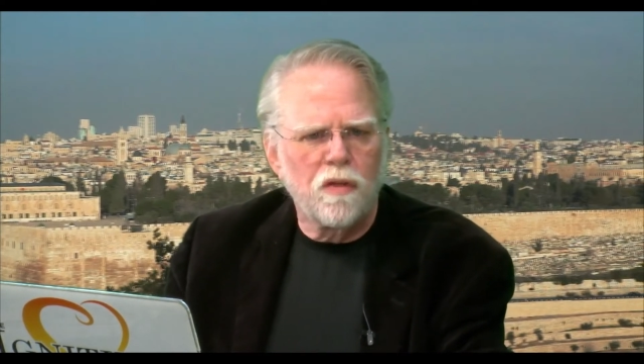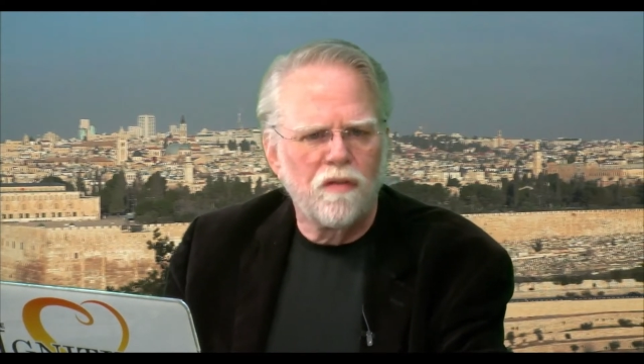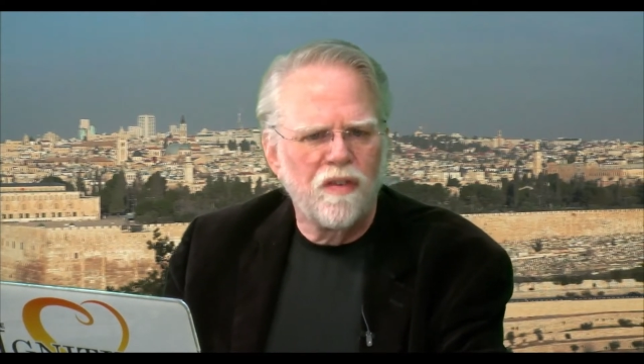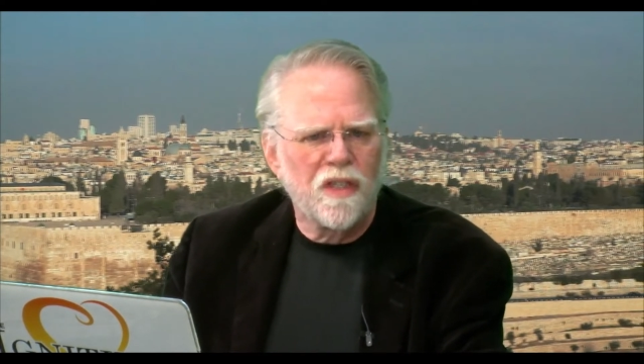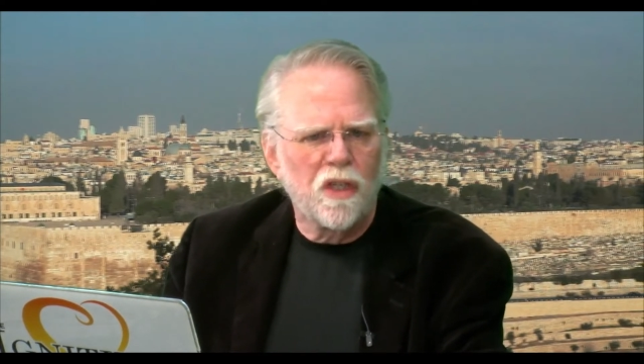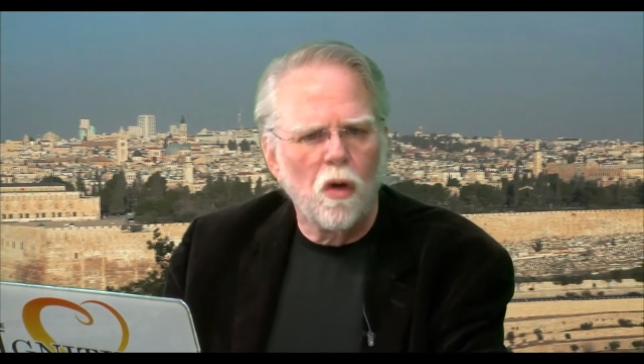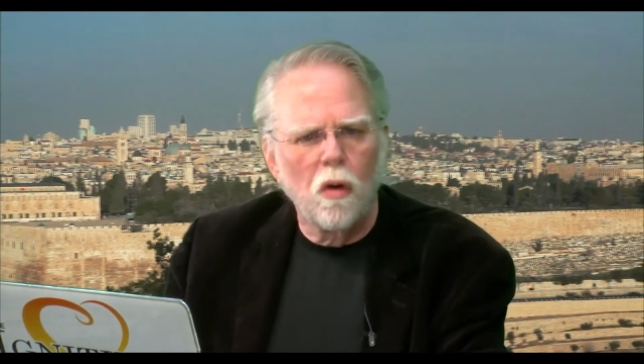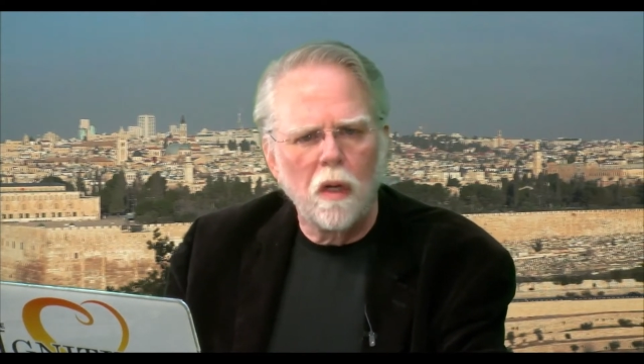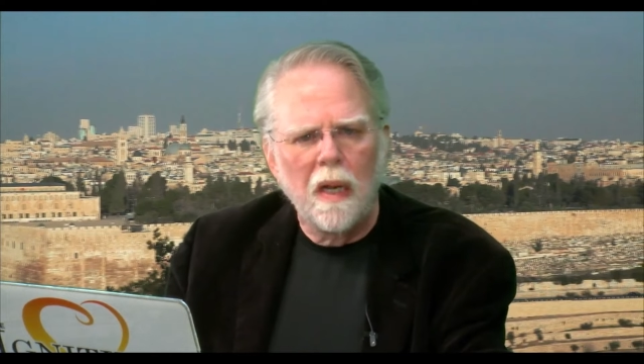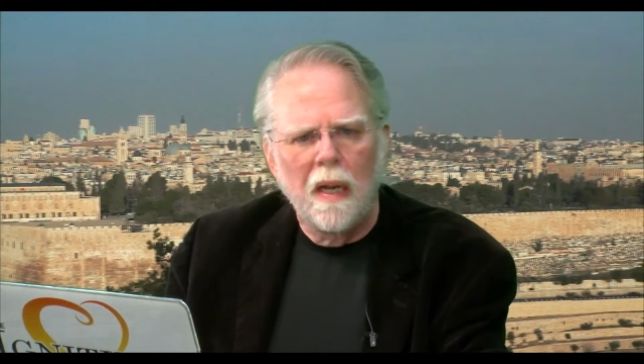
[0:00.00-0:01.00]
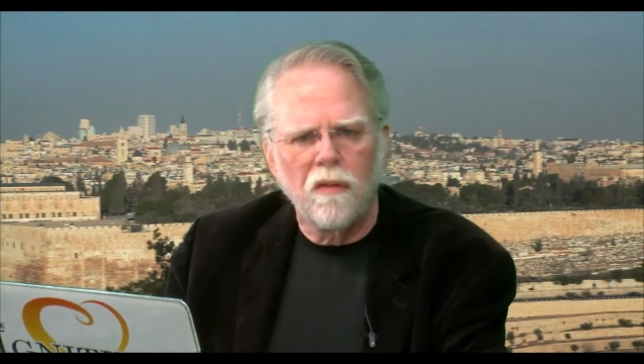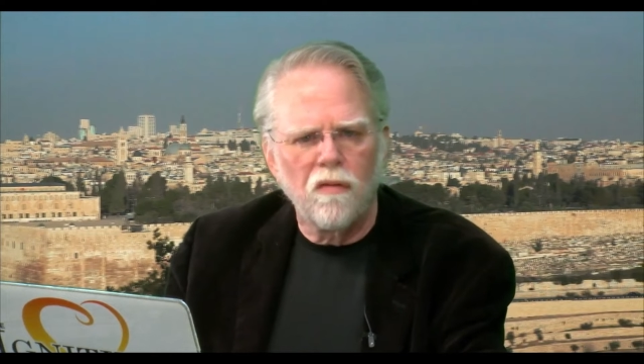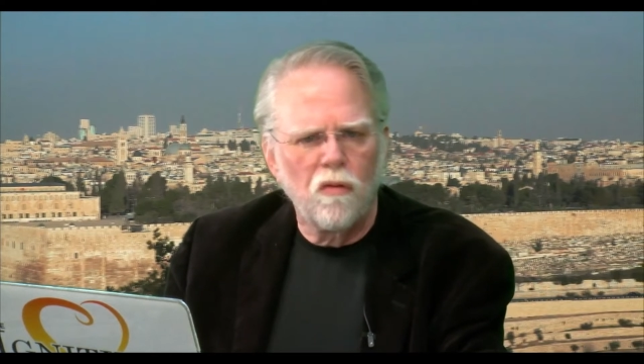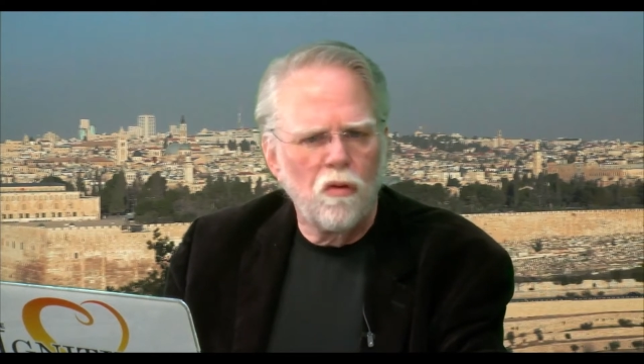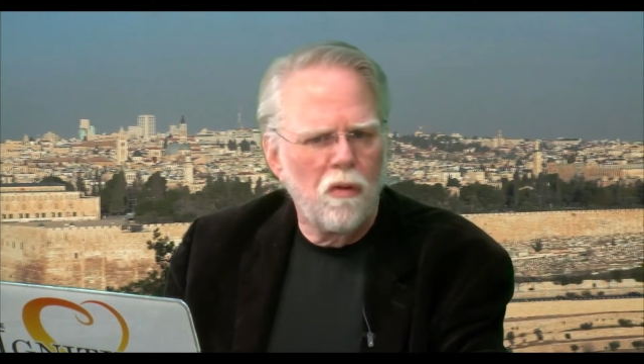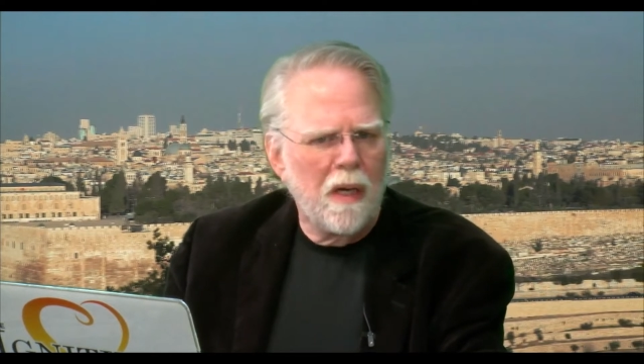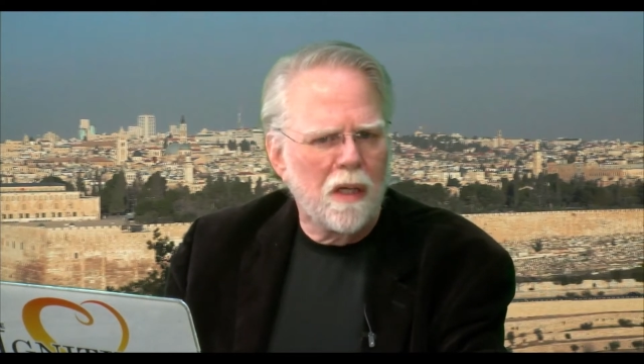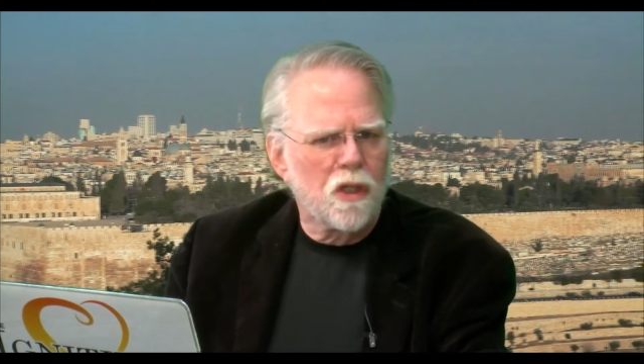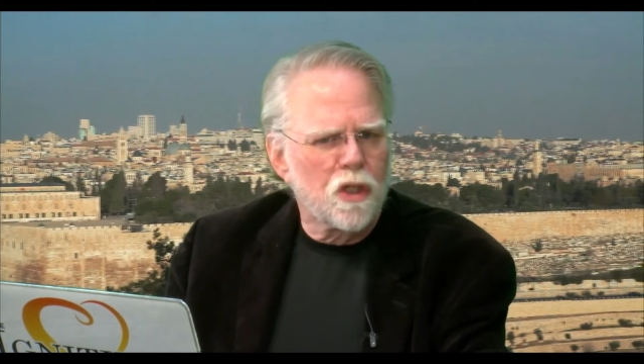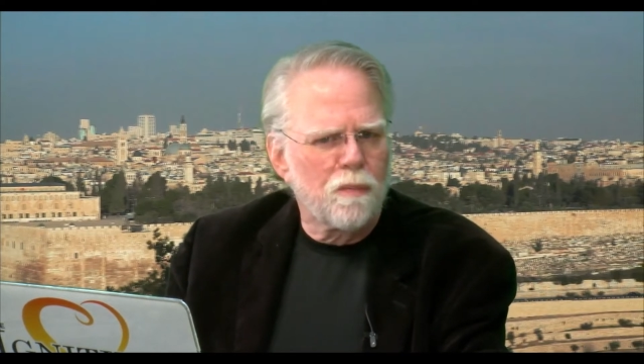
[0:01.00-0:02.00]
to visit the Holy Land through
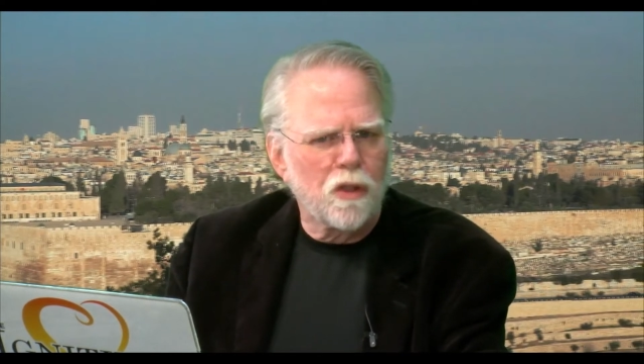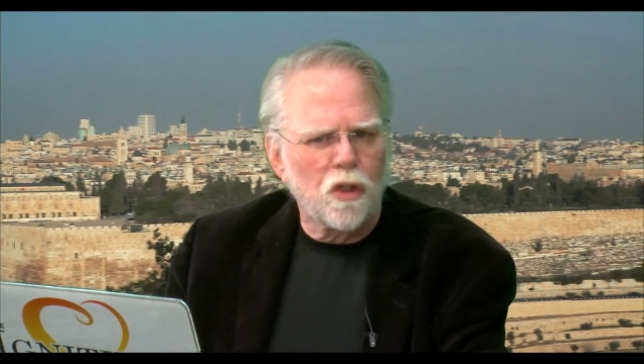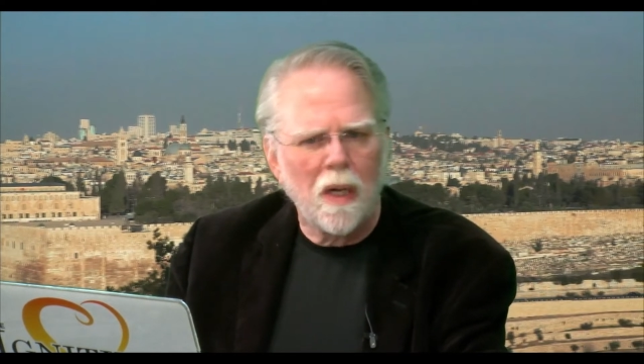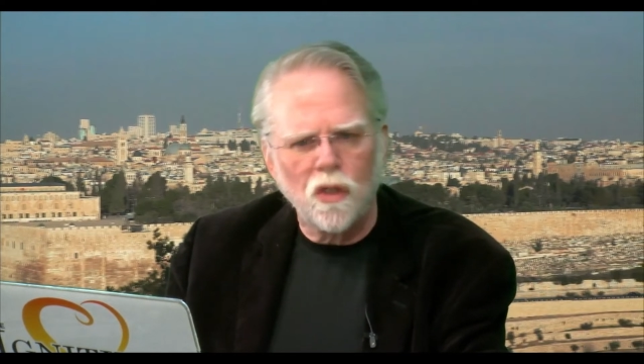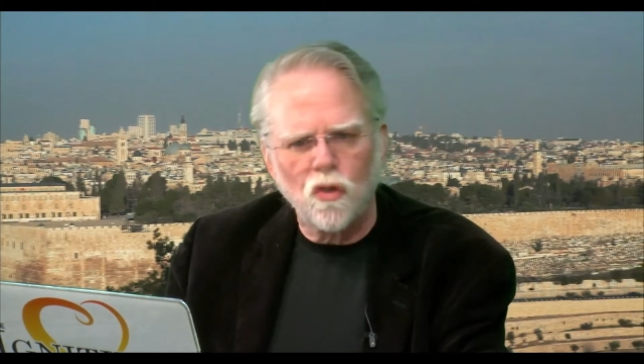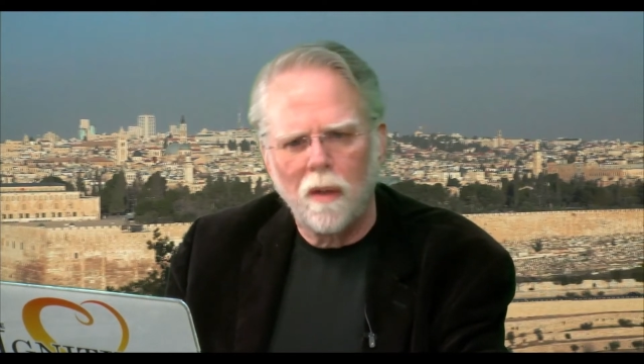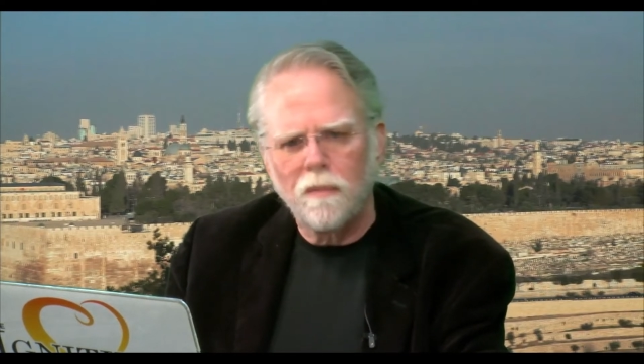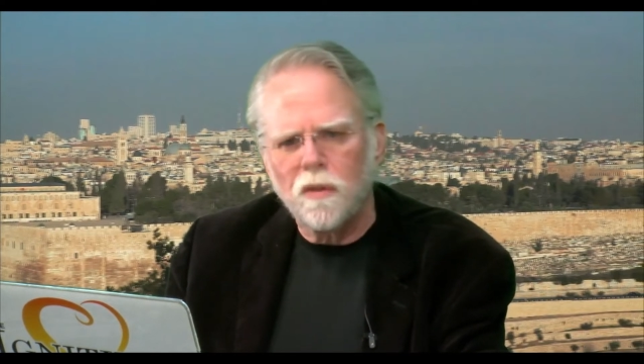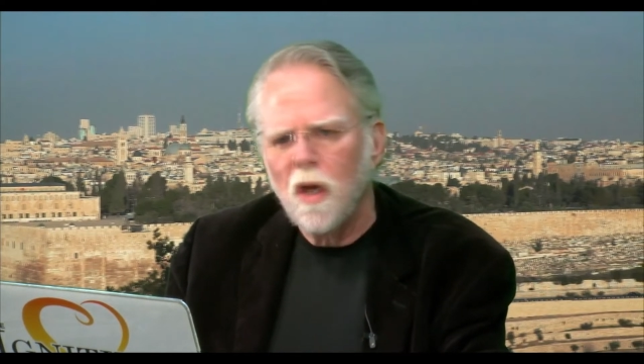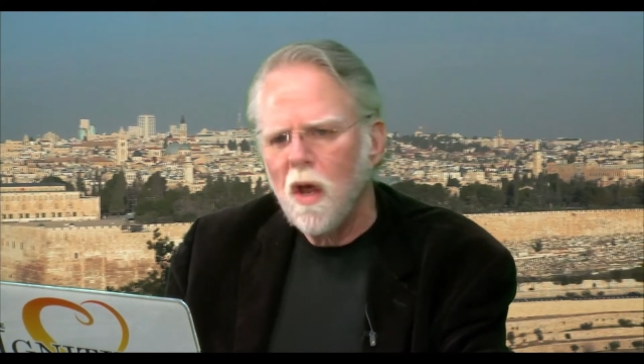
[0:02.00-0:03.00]
unique and specialized trips